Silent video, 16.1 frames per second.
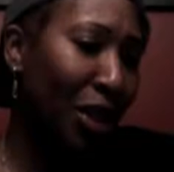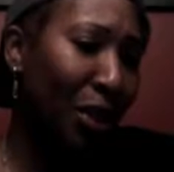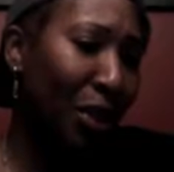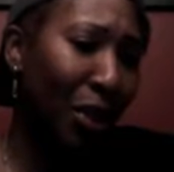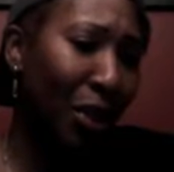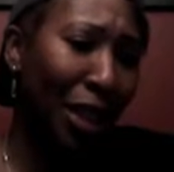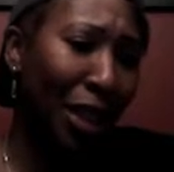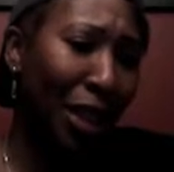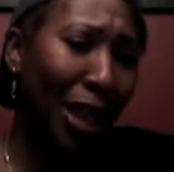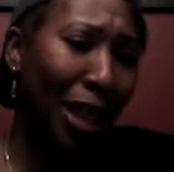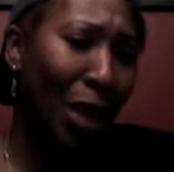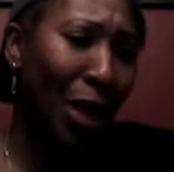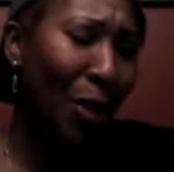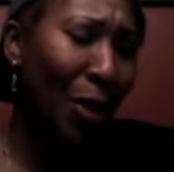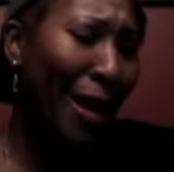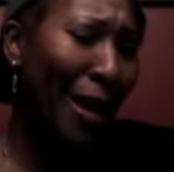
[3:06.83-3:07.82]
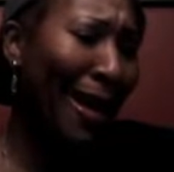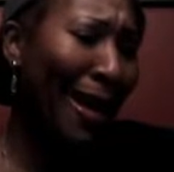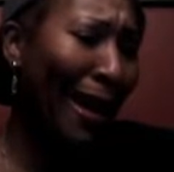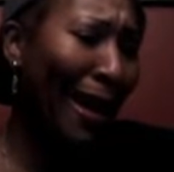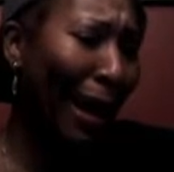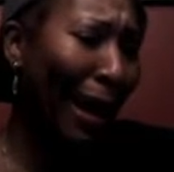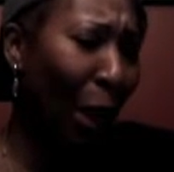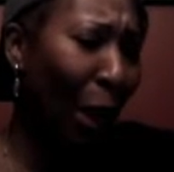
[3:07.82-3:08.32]
Junior gonna
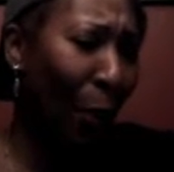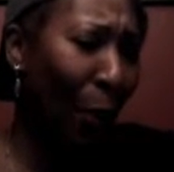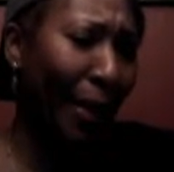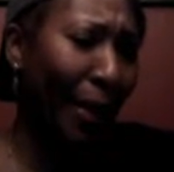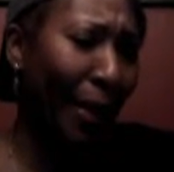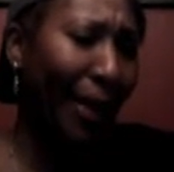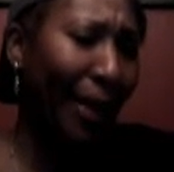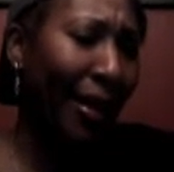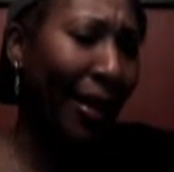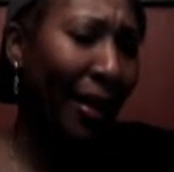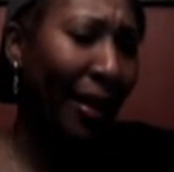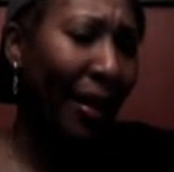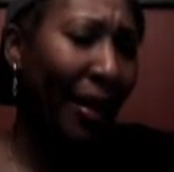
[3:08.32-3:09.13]
kill me."